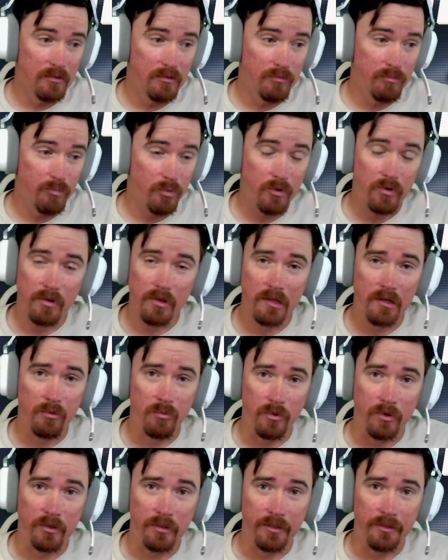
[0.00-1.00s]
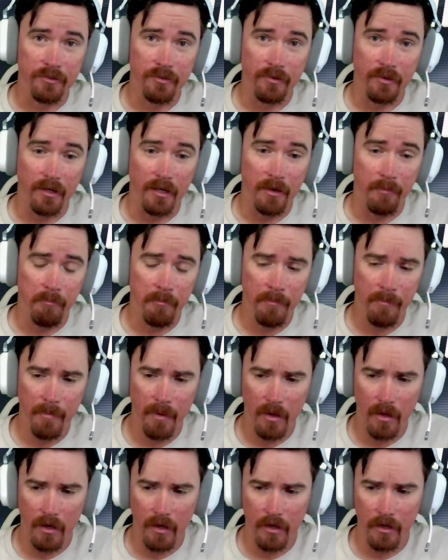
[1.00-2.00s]
put a lot of work into the game.
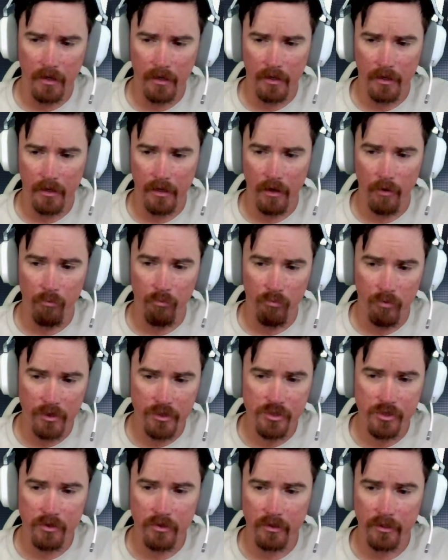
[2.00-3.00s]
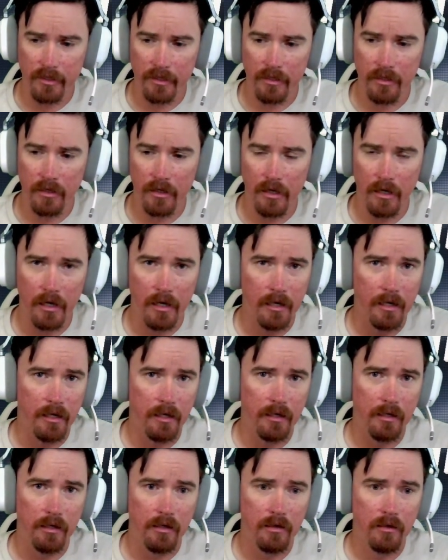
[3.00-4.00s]
Originally,
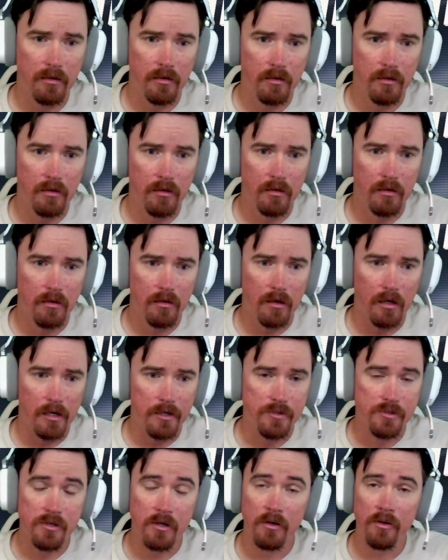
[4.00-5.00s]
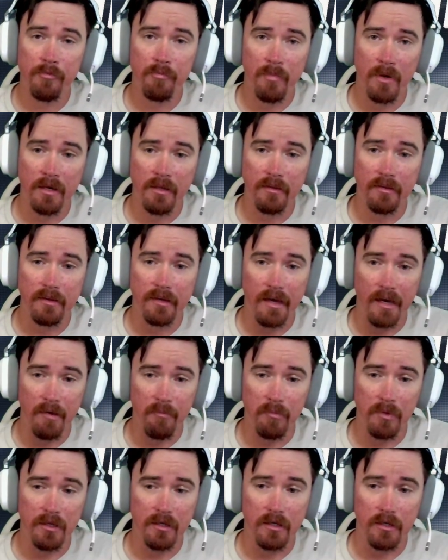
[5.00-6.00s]
I started making the game
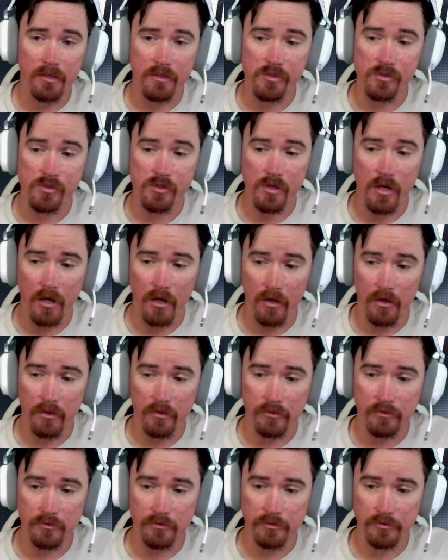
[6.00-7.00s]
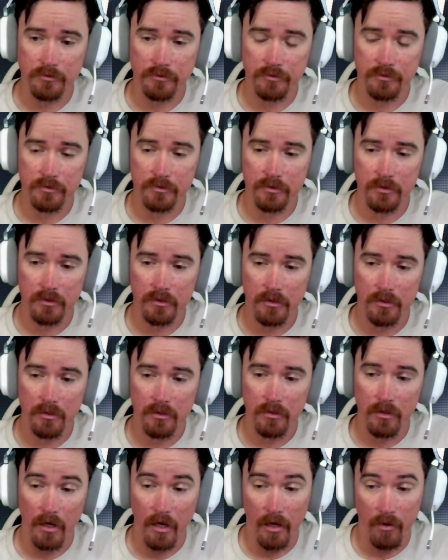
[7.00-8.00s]
because of
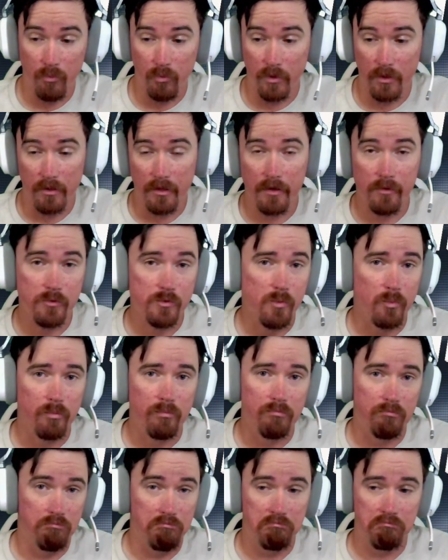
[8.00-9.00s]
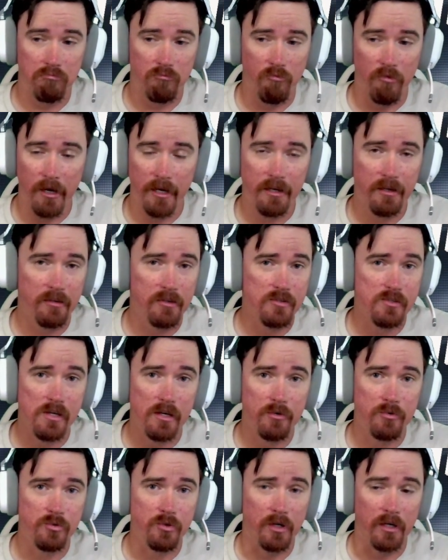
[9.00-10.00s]
I was writing the
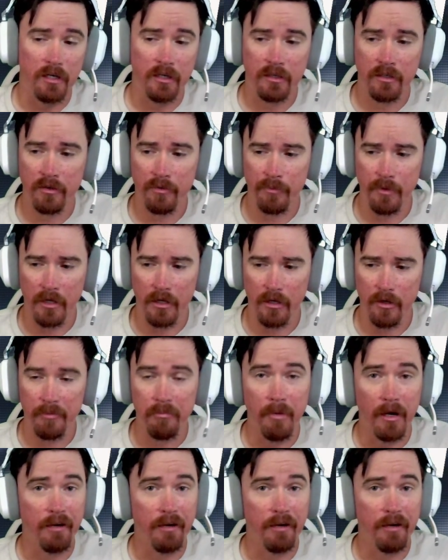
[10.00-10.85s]
soundtrack. My